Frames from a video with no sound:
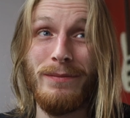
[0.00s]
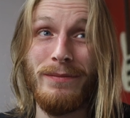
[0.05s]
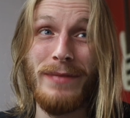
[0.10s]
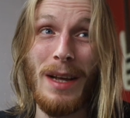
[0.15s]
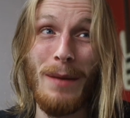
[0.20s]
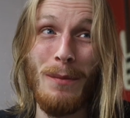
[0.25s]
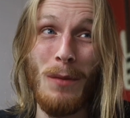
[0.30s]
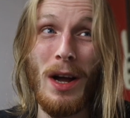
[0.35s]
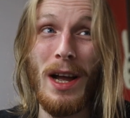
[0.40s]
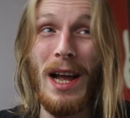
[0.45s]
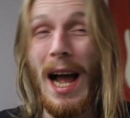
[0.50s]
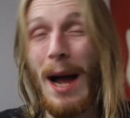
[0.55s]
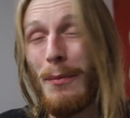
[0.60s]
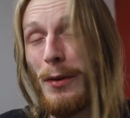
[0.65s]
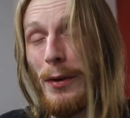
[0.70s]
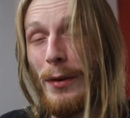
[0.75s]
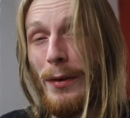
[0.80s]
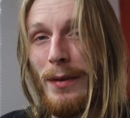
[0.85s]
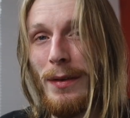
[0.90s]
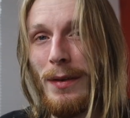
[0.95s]
that might
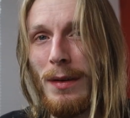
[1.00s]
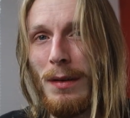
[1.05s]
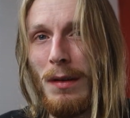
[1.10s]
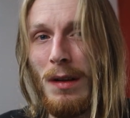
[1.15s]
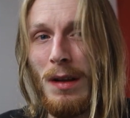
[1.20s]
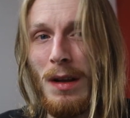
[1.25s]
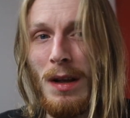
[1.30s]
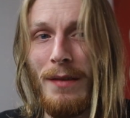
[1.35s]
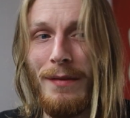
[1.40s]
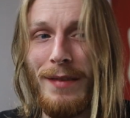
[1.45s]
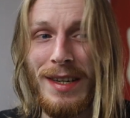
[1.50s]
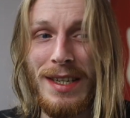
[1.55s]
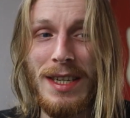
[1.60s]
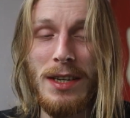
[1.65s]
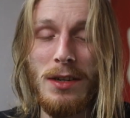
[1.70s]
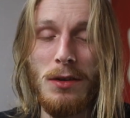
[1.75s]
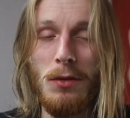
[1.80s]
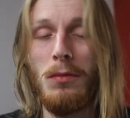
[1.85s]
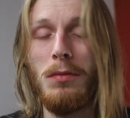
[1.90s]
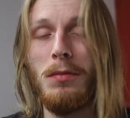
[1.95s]
happen. This
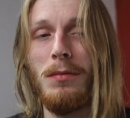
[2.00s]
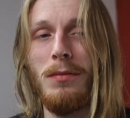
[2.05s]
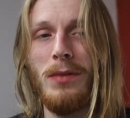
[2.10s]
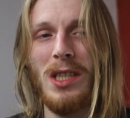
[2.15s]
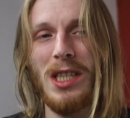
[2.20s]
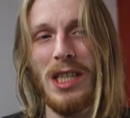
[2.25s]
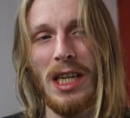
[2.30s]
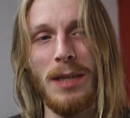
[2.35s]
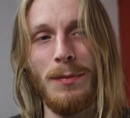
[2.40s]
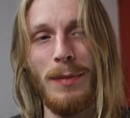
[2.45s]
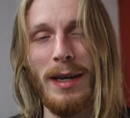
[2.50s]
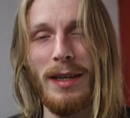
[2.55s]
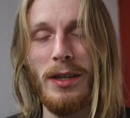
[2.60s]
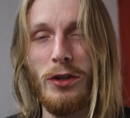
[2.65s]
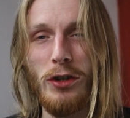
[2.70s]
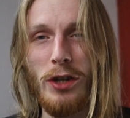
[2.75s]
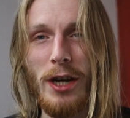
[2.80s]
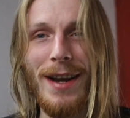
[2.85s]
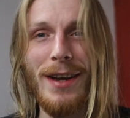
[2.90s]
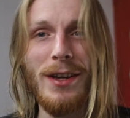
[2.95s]
is all suspect
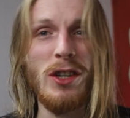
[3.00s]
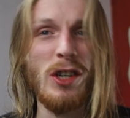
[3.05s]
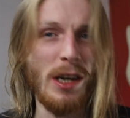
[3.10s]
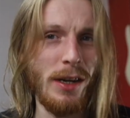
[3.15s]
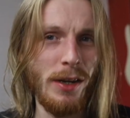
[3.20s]
to change,